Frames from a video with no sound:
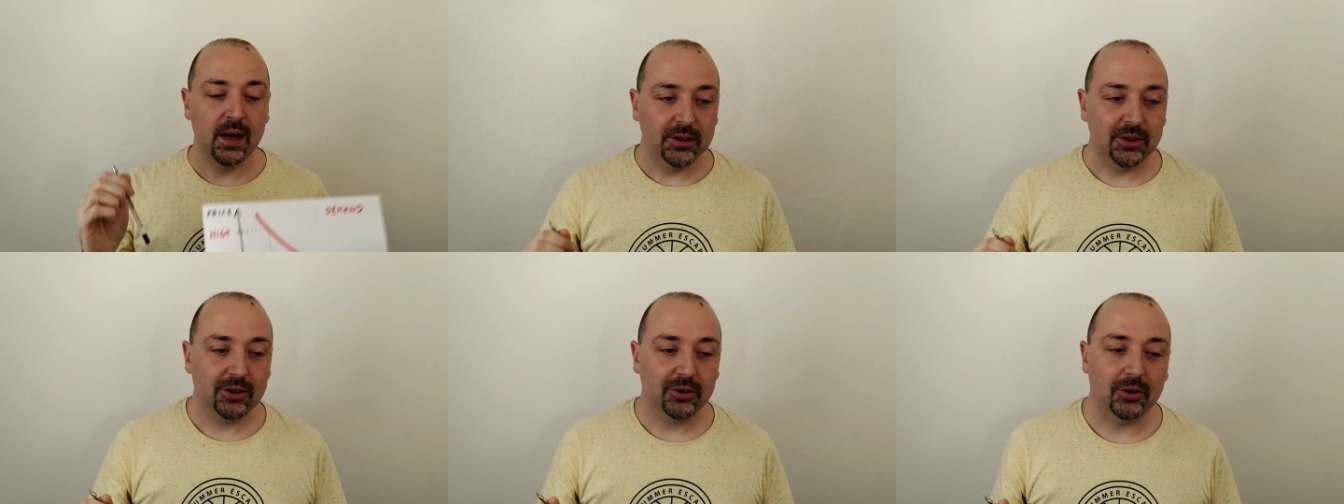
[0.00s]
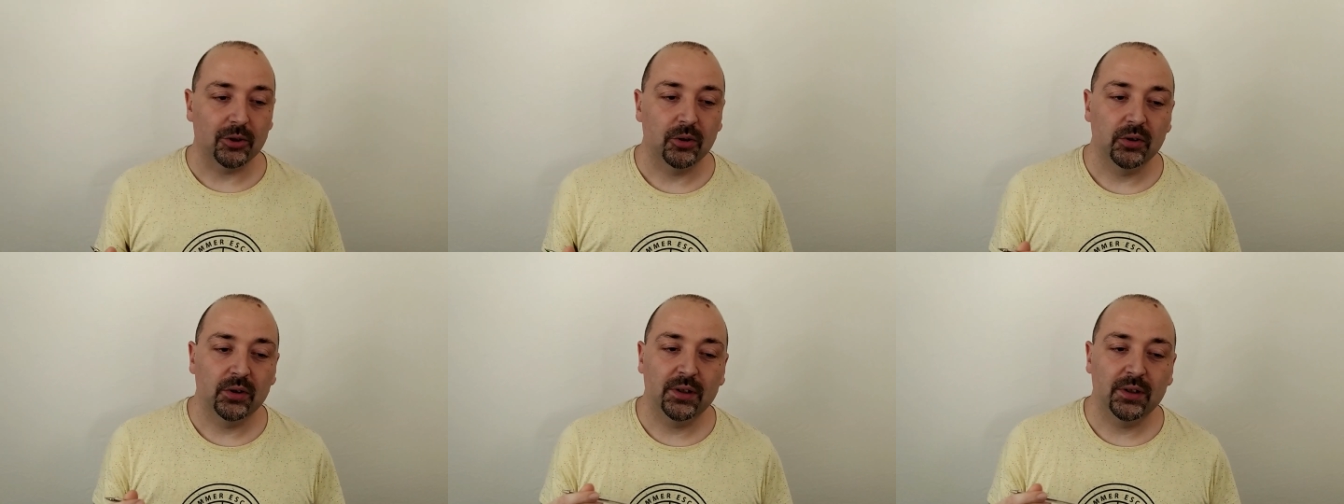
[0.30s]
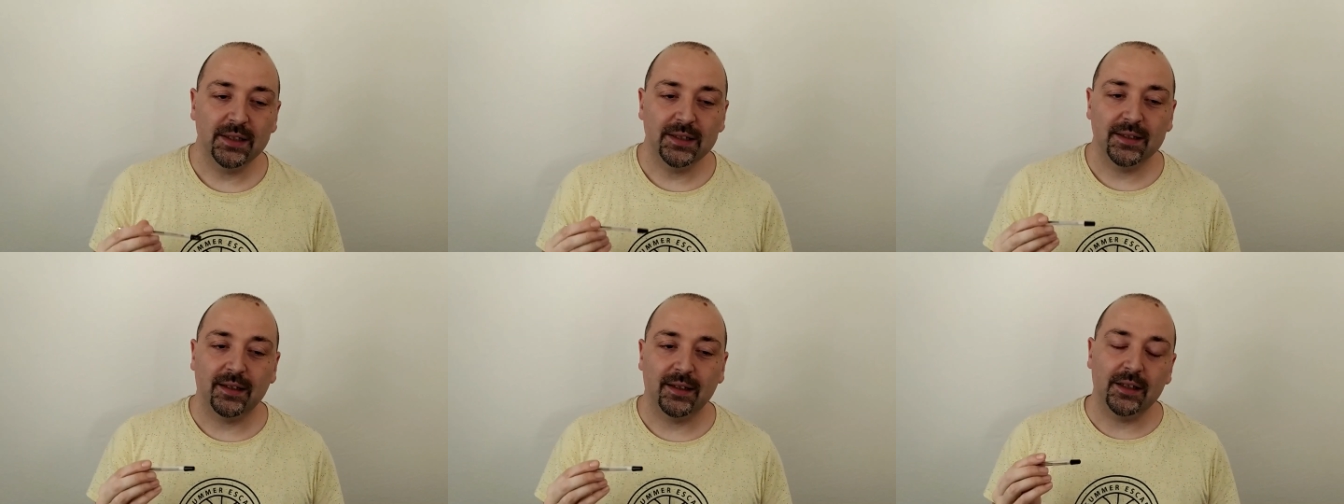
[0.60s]
So
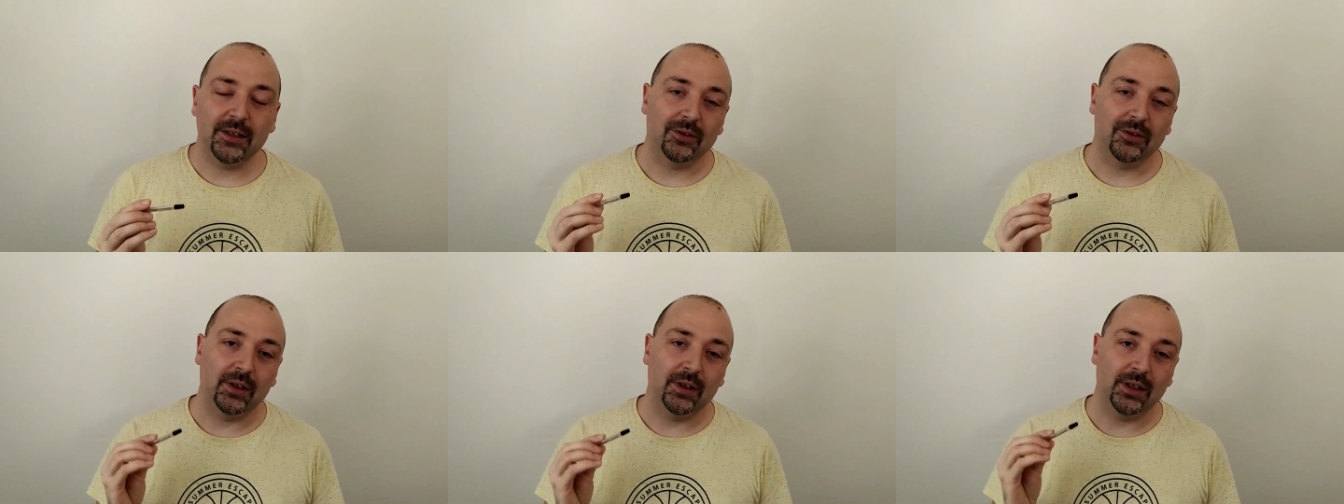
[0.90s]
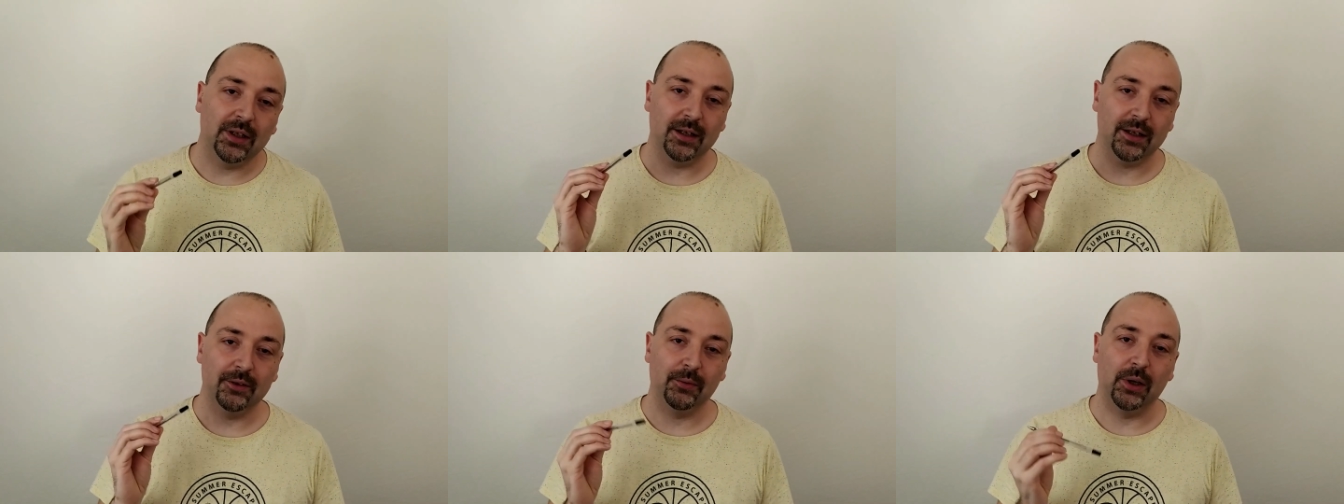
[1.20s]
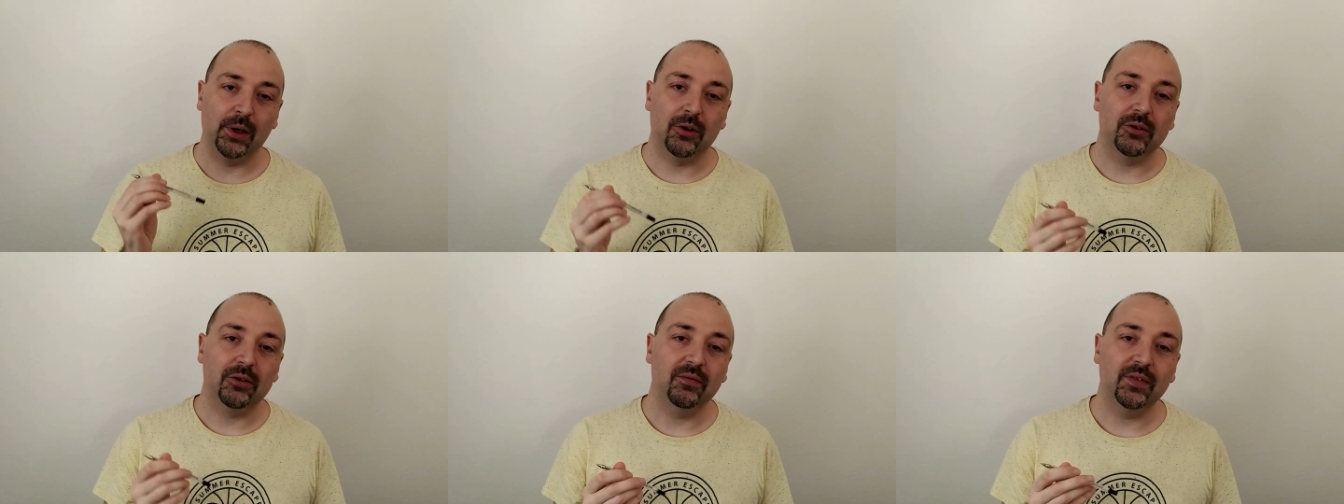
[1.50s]
this reasoning
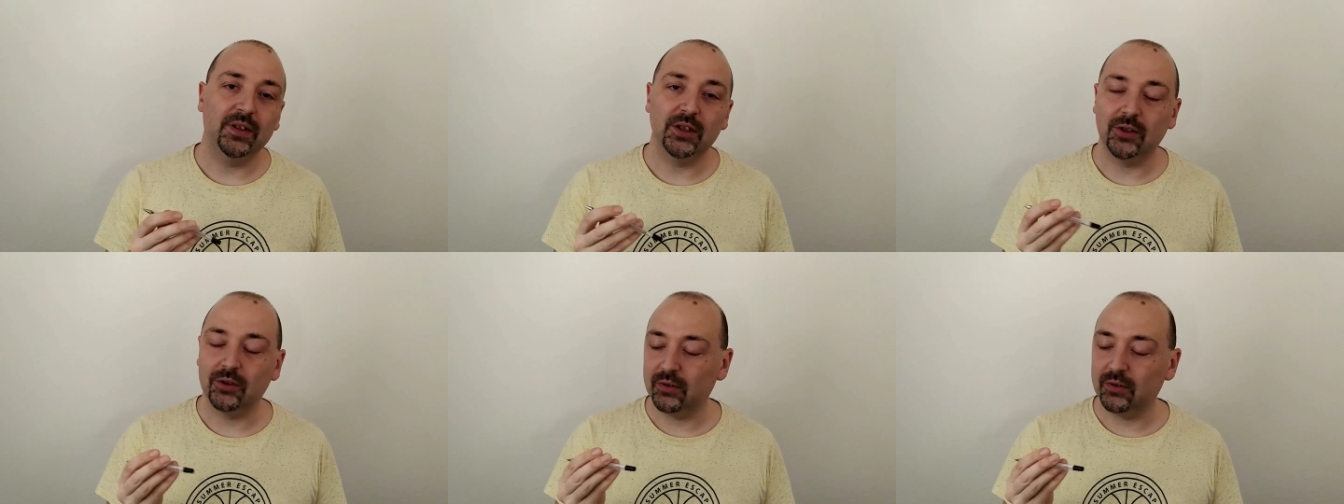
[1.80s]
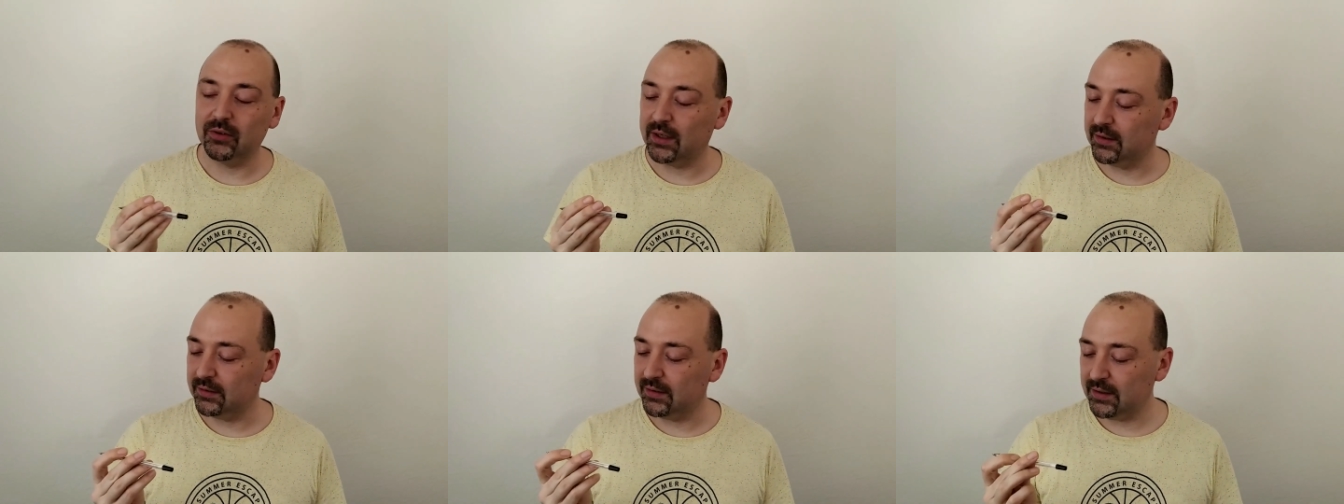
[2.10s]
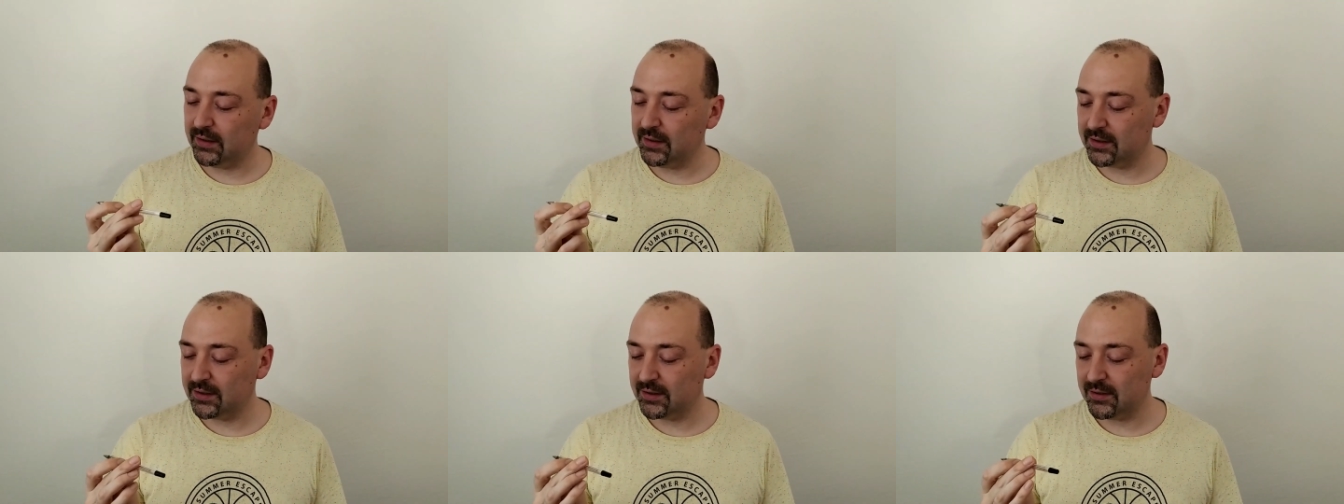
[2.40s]
will convince you that
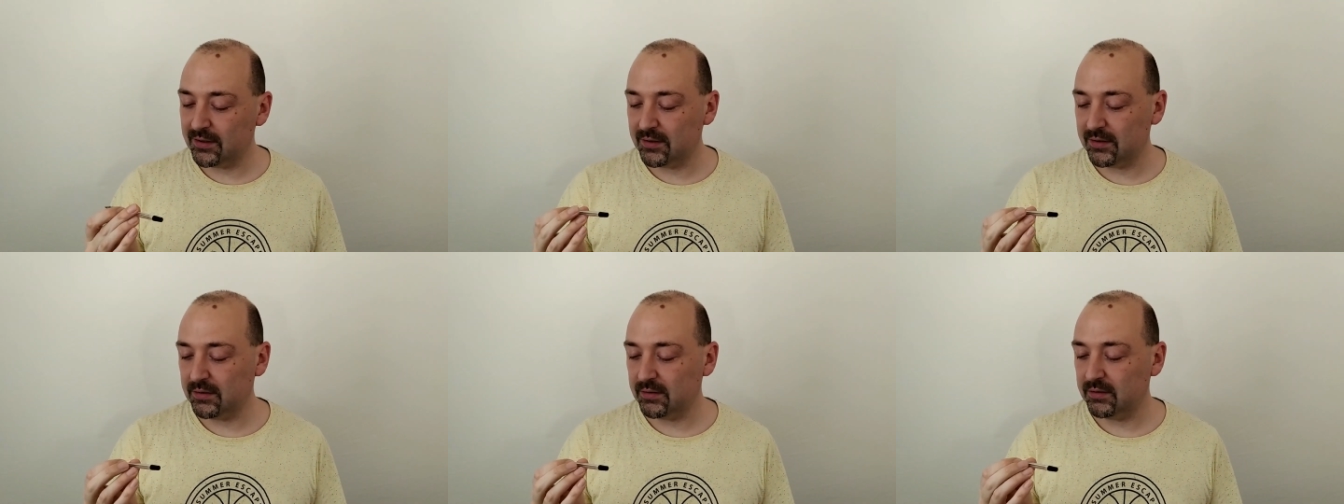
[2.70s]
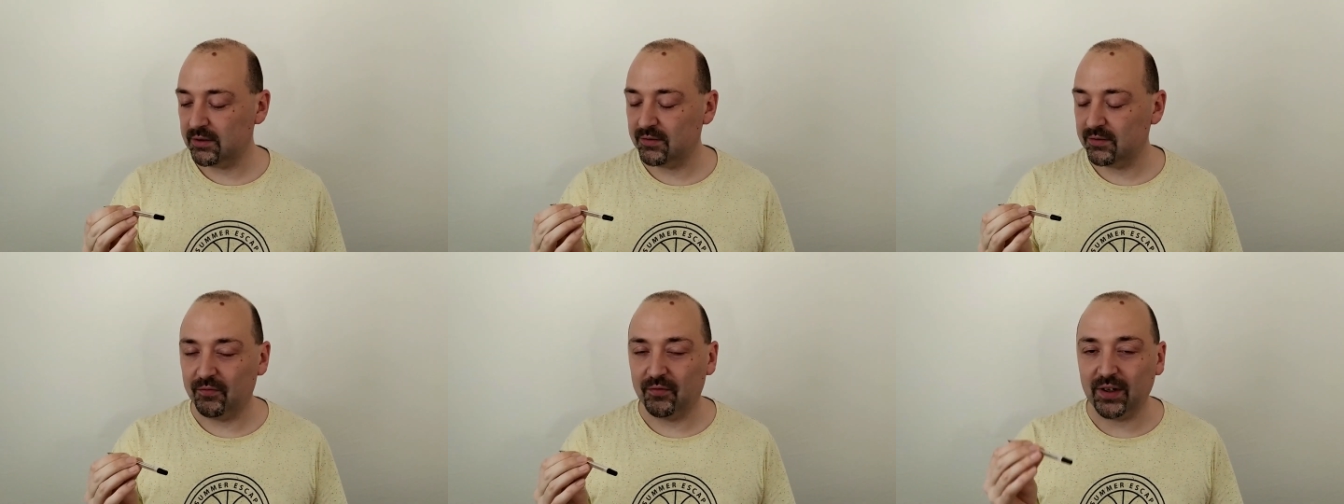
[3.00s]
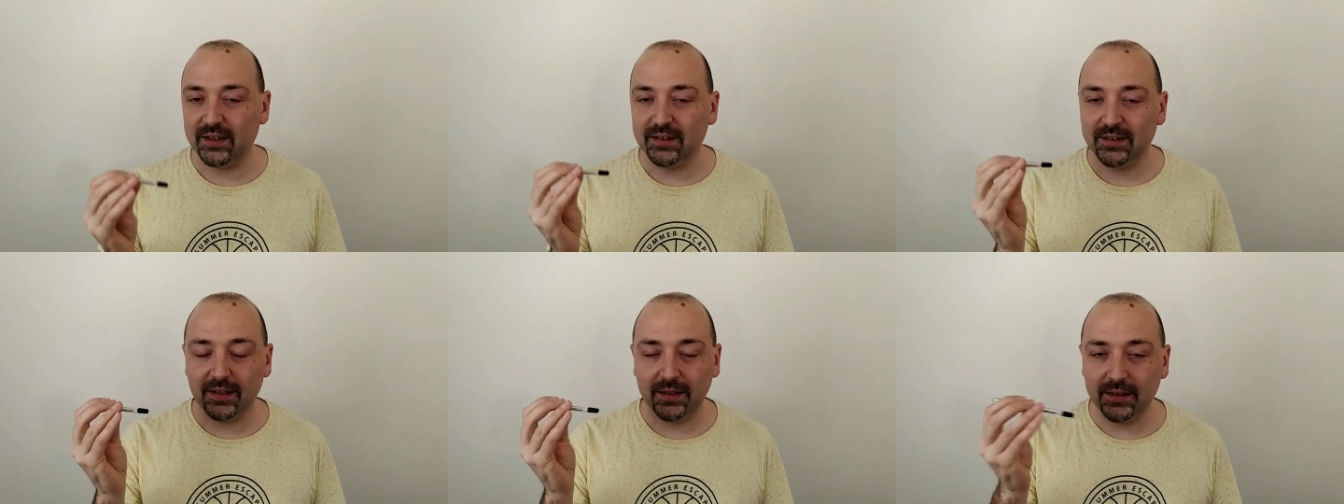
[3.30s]
there is no
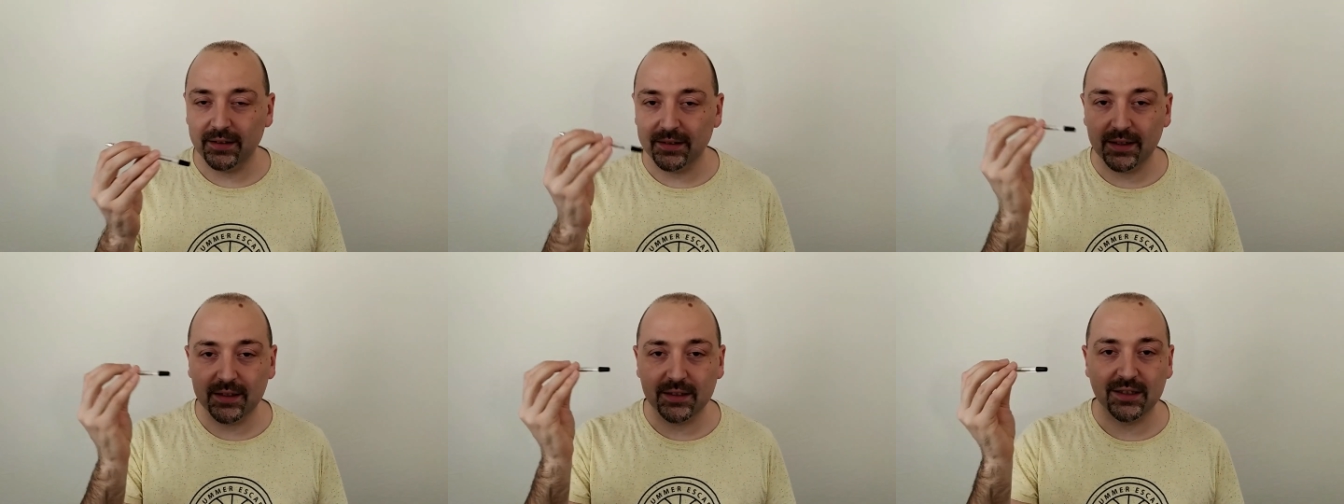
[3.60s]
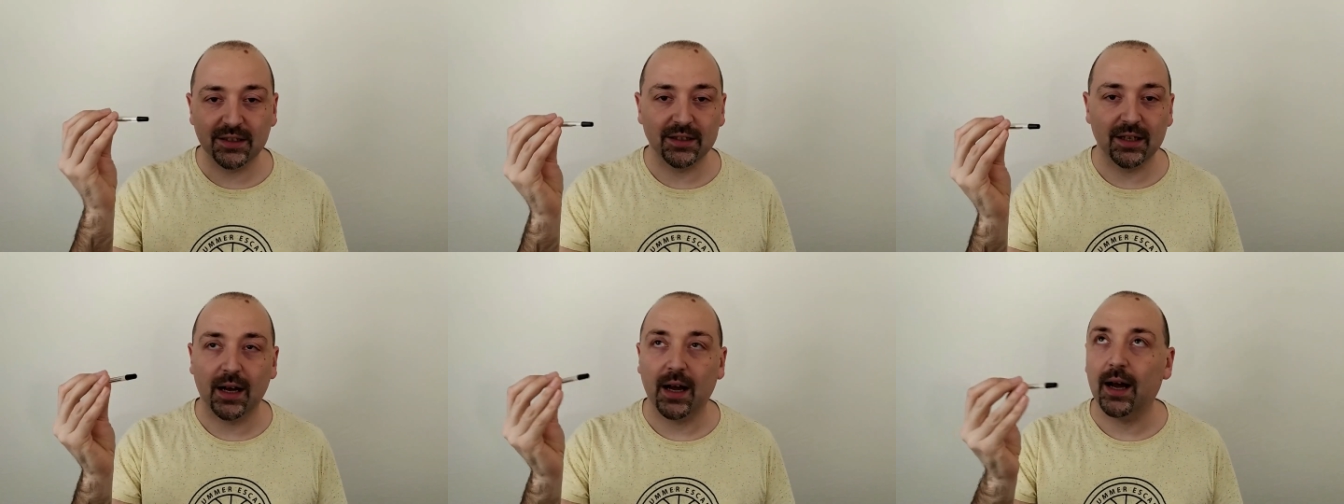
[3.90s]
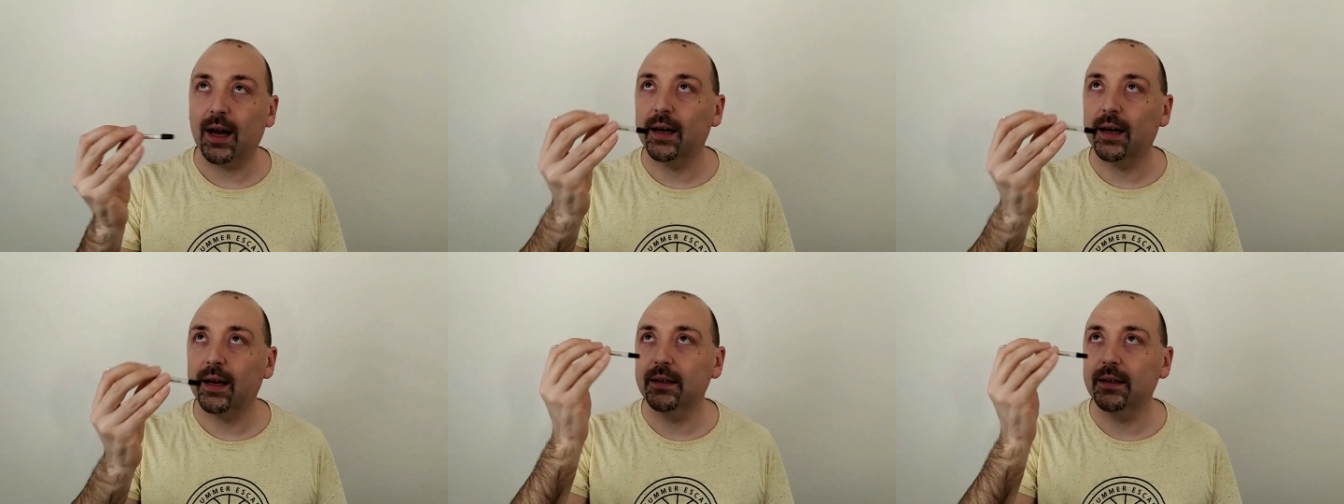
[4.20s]
written in the
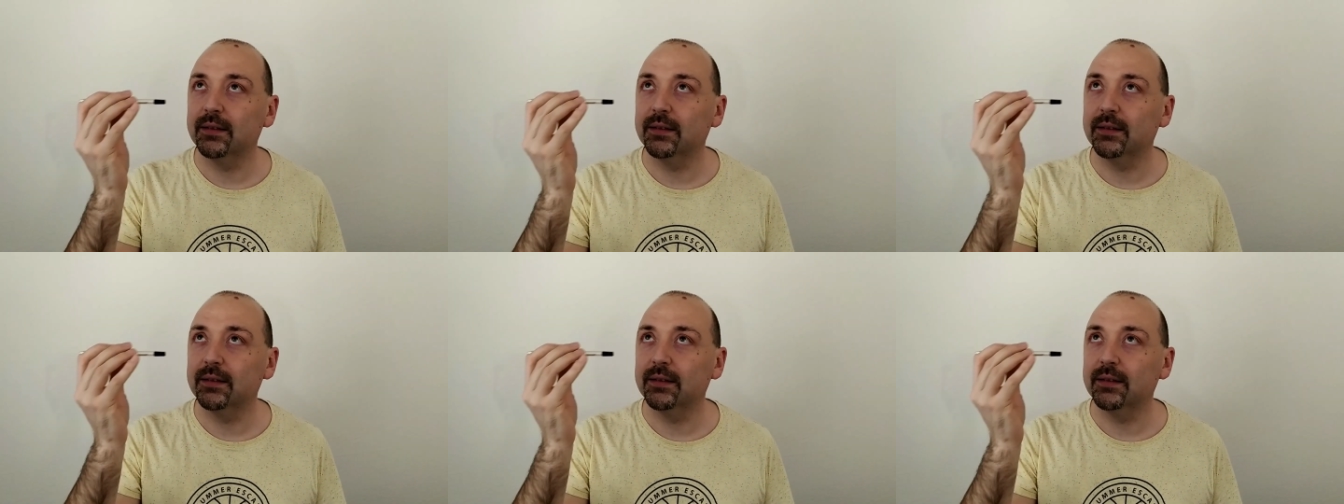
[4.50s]
sky,